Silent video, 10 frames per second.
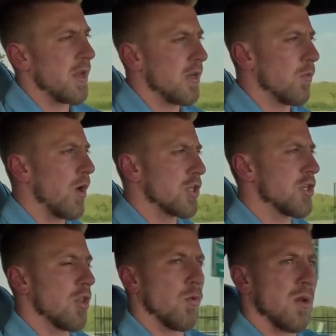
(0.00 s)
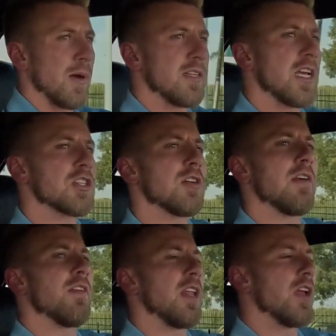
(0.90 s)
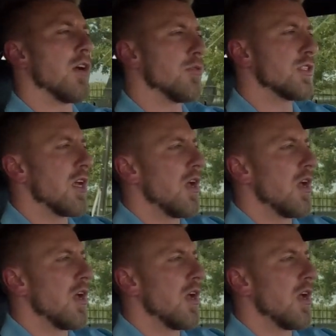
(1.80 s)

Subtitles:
in to watch another one of my test drive videos.